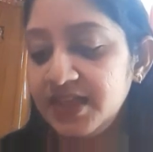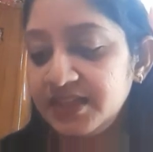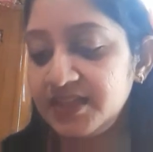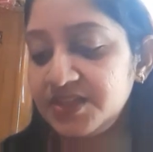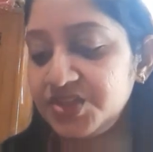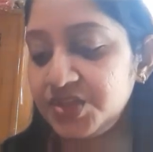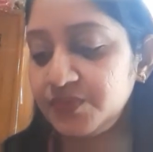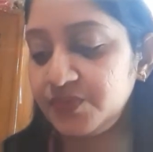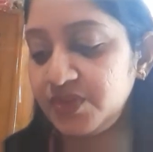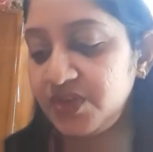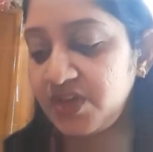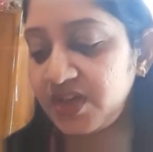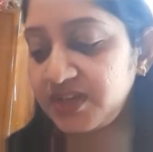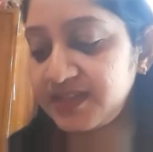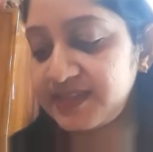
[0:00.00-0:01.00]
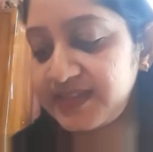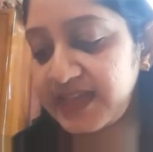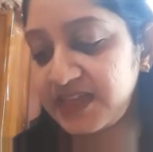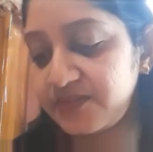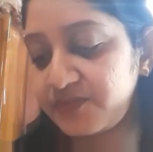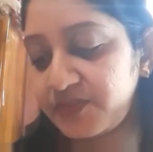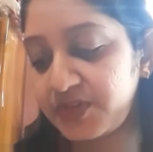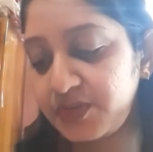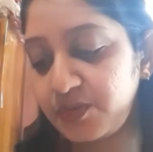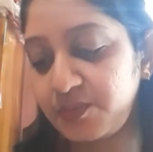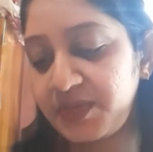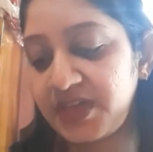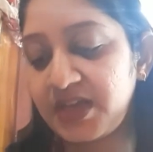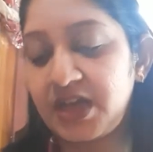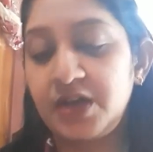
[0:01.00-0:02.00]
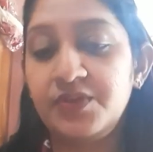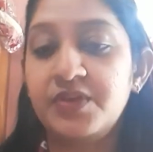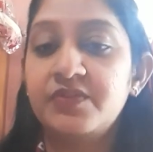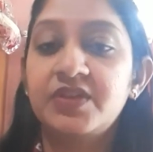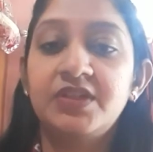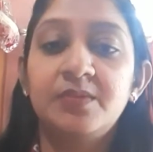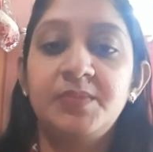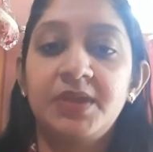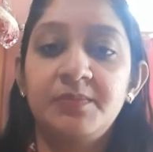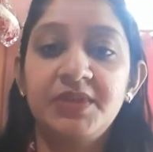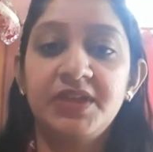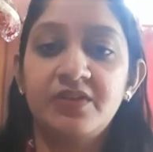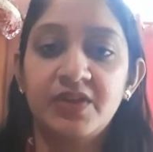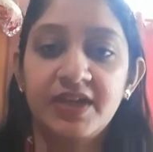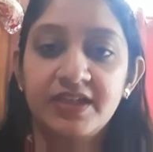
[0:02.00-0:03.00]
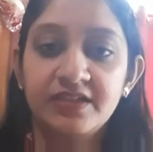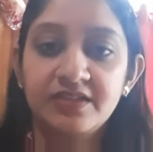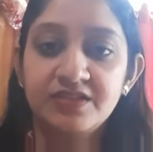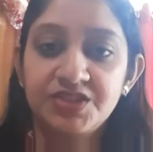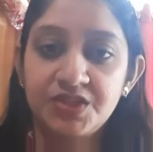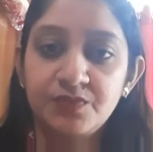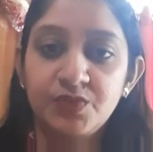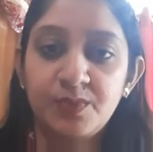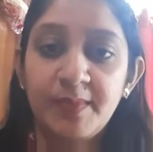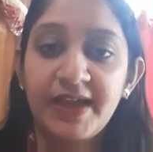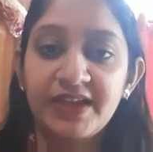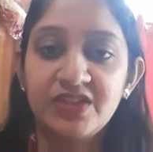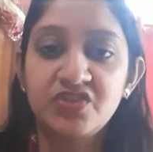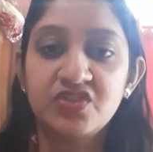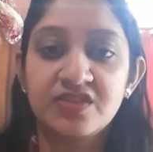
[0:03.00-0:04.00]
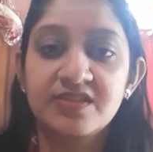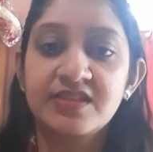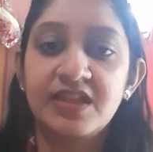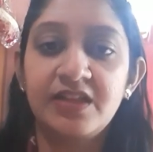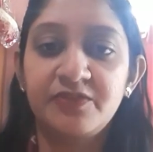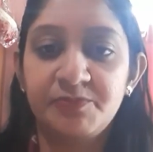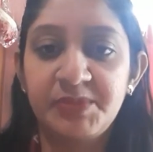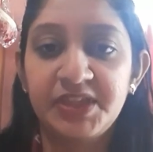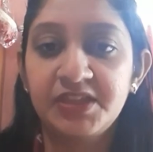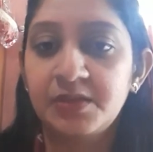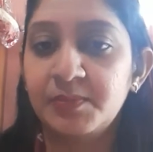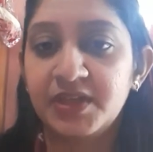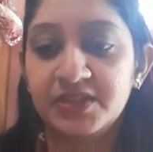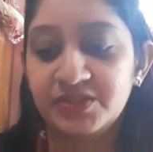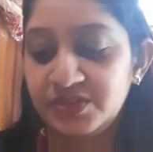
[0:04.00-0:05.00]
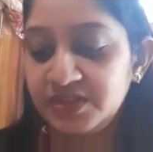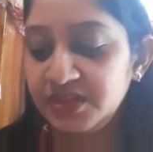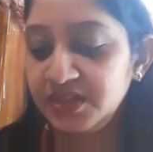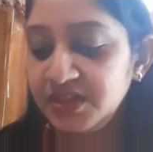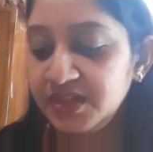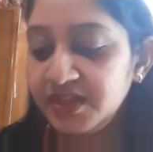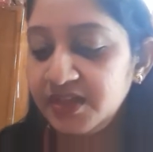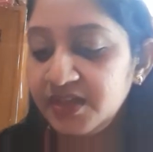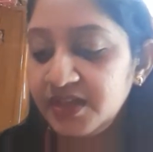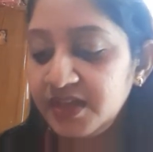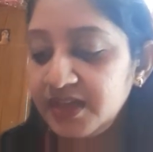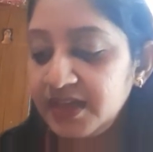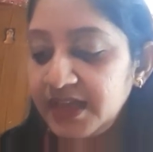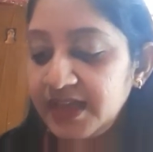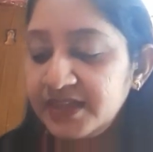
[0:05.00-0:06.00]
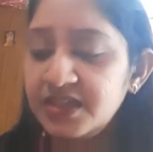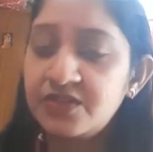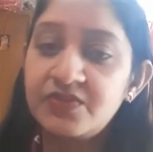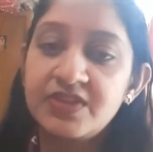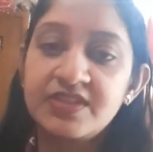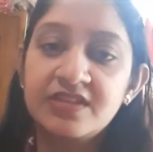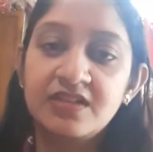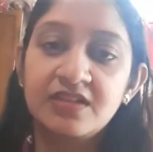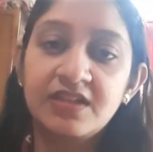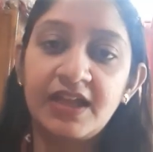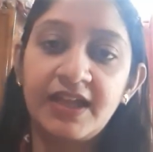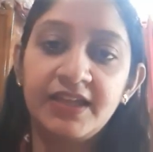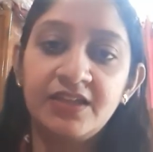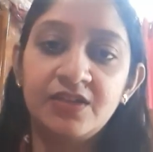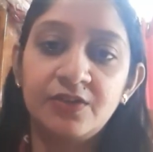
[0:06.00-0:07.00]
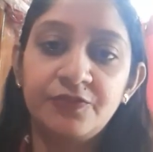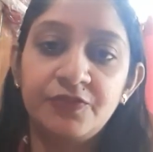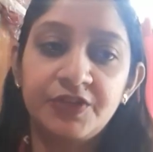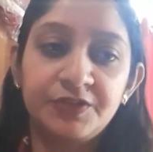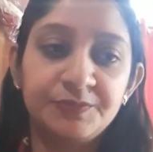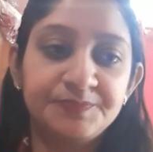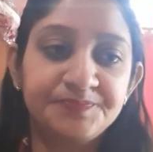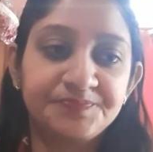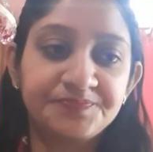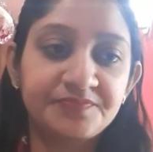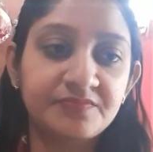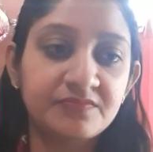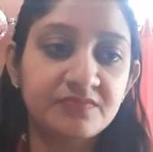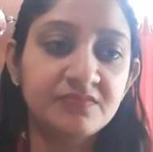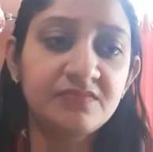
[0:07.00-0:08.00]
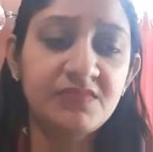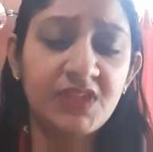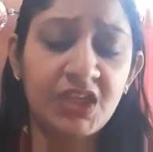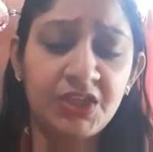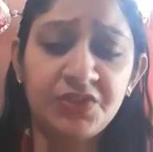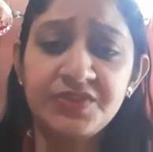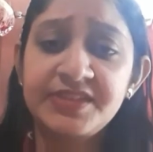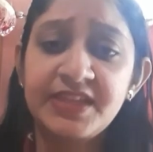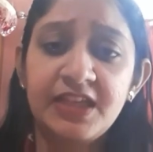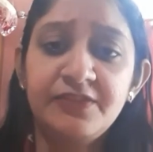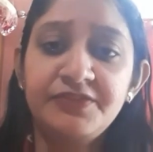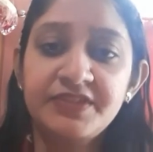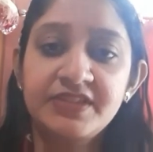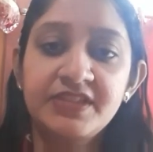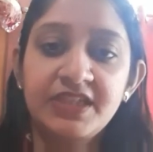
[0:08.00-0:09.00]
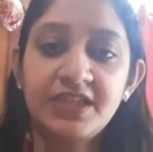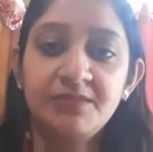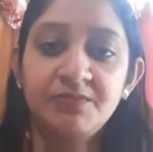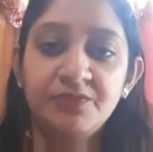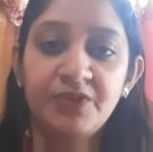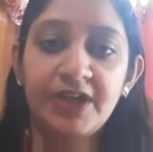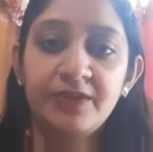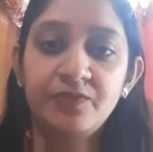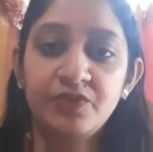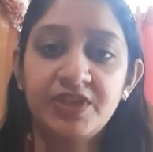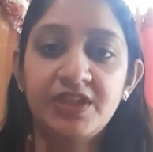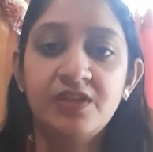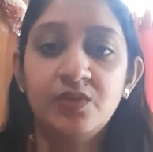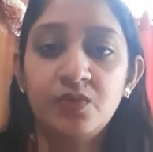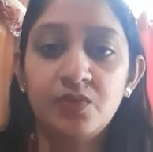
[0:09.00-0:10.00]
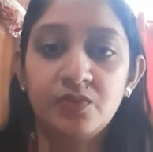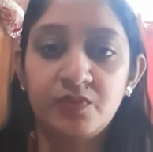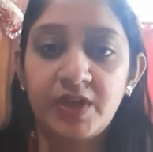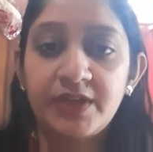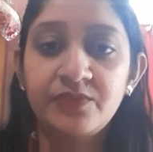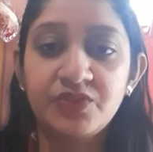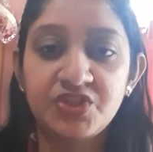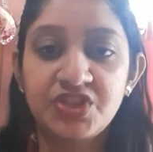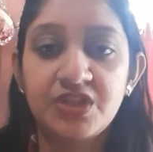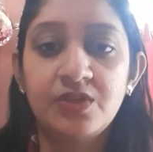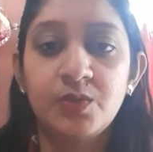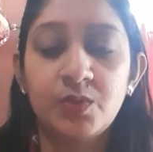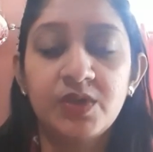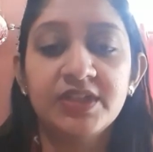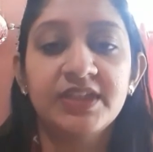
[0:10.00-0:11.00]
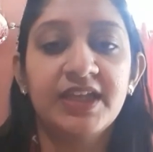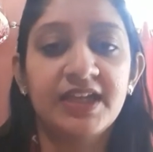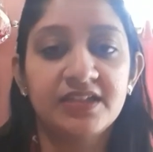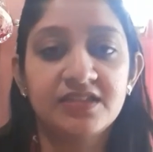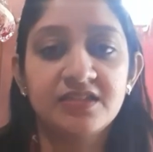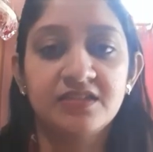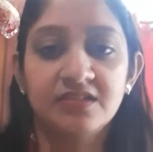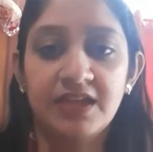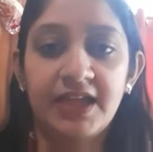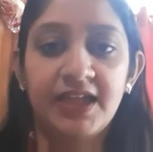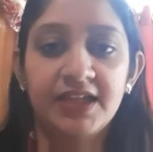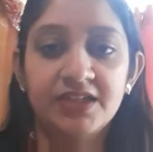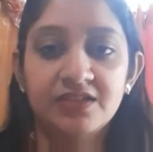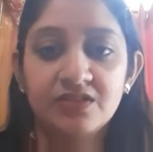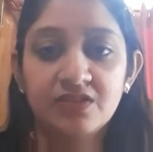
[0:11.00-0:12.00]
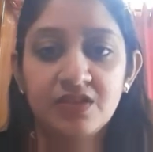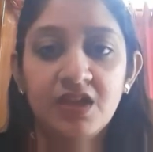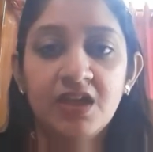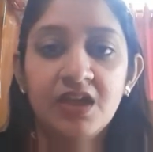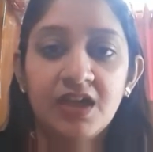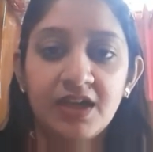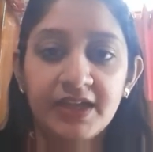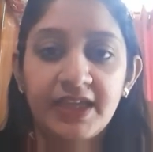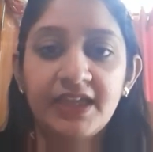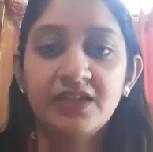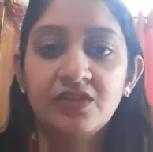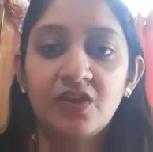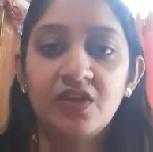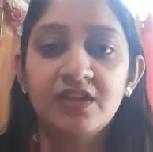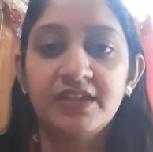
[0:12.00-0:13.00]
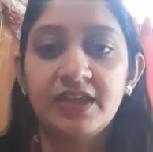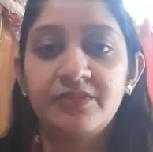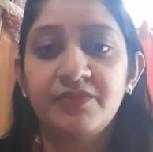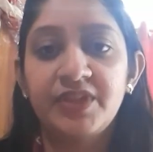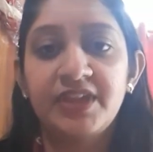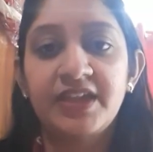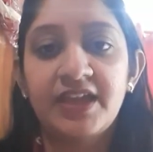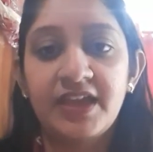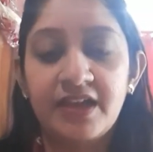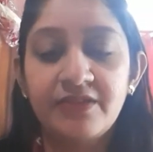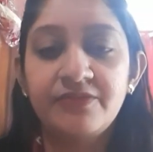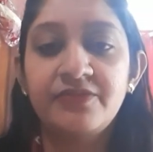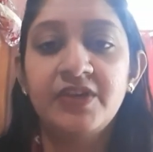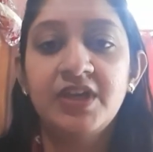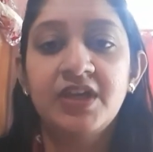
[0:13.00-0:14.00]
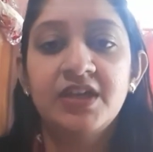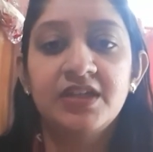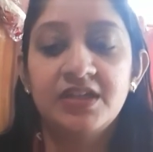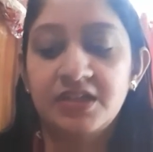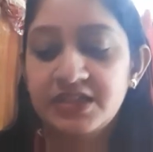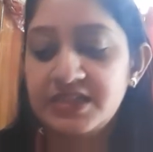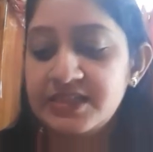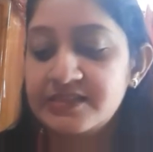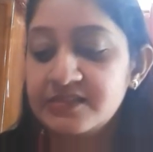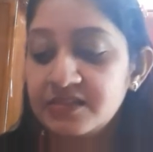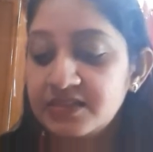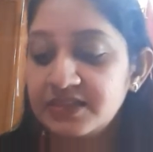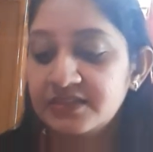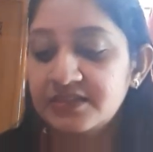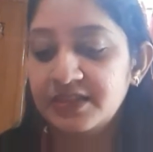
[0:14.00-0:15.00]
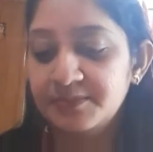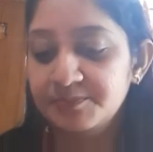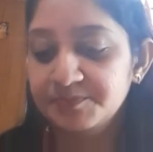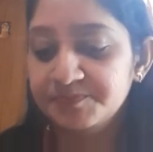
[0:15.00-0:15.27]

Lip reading: that she would not send for Yumi however the baby cried. She would manage herself, being the mother. And it was a kind of a self-esteem. Why would she lower that and again call them when they have deserted them?